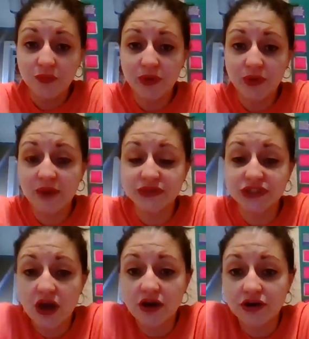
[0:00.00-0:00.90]
when I
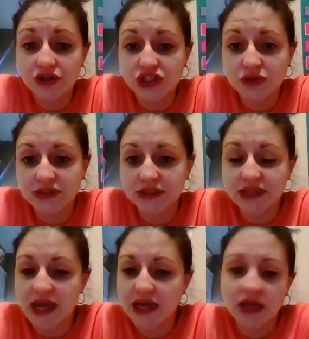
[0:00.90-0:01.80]
was younger. She used to
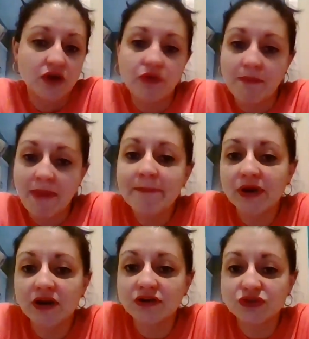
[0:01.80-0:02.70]
say,
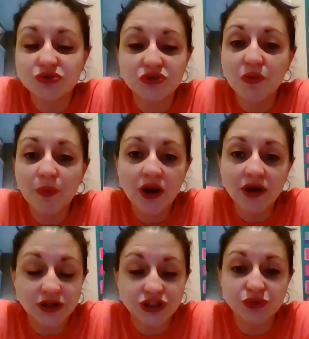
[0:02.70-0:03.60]
Remember, do your
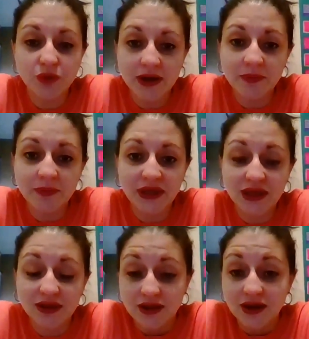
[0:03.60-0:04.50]
work because you want to
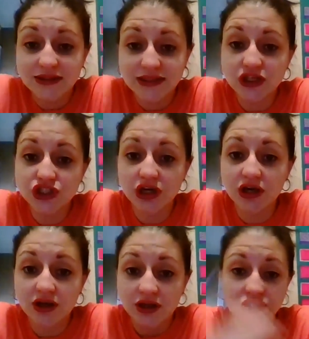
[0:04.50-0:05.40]
be a
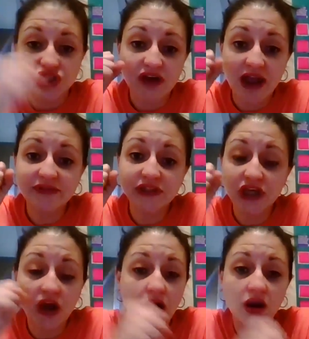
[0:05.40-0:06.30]
teacher. Try
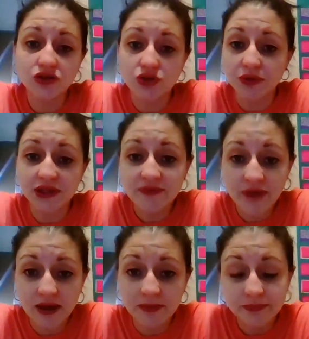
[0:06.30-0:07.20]
really hard. Don't give
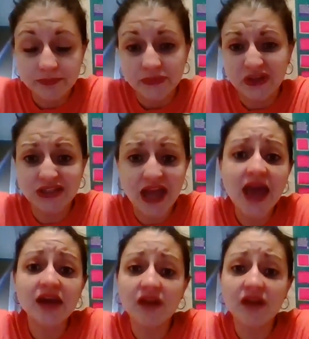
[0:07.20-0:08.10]
up. Because I
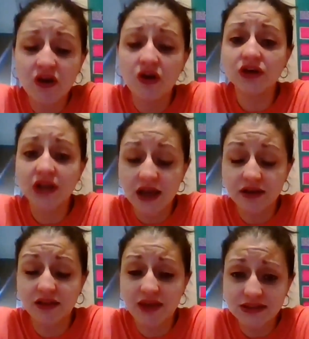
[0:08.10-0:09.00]
had a lot of hard co-
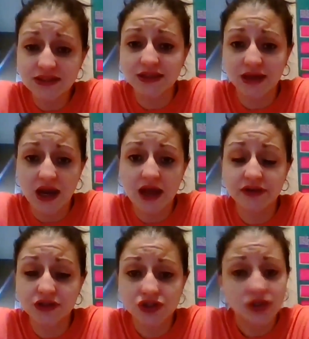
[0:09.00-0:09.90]
classes in
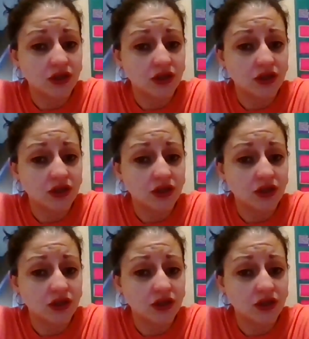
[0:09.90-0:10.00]
college.